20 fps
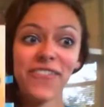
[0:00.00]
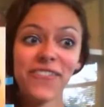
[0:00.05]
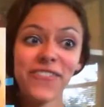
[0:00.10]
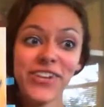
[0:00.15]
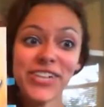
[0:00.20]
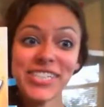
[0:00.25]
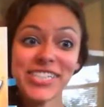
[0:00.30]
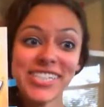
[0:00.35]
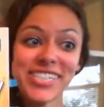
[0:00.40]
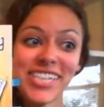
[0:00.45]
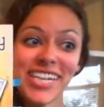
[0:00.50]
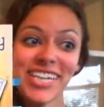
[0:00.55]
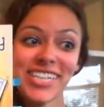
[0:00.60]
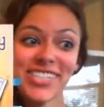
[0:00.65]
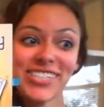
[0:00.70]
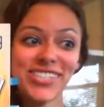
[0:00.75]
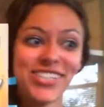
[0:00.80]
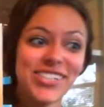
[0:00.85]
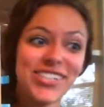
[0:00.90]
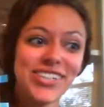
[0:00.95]
First
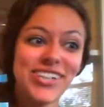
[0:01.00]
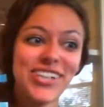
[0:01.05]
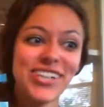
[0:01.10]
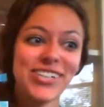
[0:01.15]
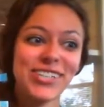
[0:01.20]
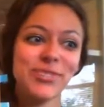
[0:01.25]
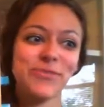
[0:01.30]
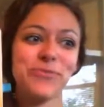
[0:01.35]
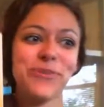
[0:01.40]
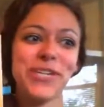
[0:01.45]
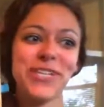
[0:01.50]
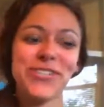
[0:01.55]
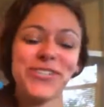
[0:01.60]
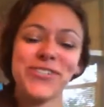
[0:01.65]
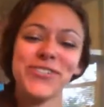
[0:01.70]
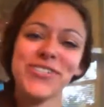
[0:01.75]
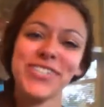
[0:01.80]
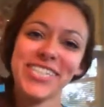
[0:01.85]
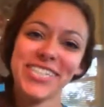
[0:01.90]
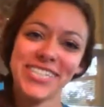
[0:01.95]
Day Jitters by
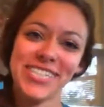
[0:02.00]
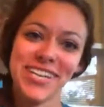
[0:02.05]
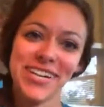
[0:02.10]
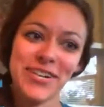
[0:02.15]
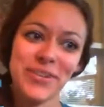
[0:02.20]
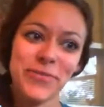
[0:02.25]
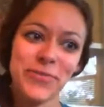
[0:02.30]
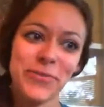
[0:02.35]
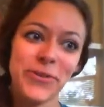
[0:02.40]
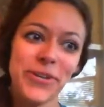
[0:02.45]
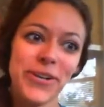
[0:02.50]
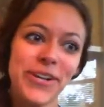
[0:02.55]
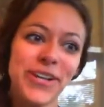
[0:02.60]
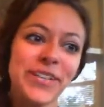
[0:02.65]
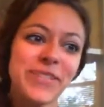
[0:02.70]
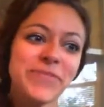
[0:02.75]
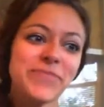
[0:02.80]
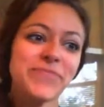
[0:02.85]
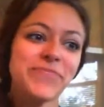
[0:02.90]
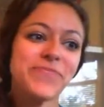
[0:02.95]
Julie Dannenberg.